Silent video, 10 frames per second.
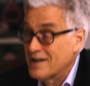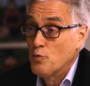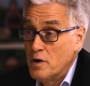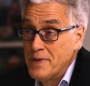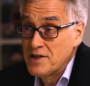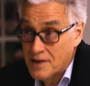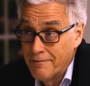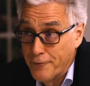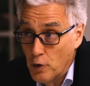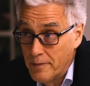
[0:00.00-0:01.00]
But it will be
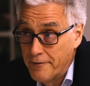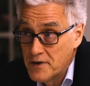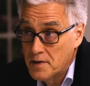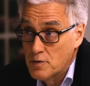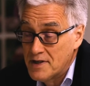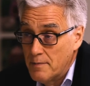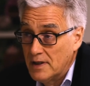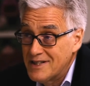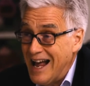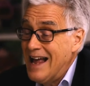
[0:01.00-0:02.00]
some form of fiscal stimulus,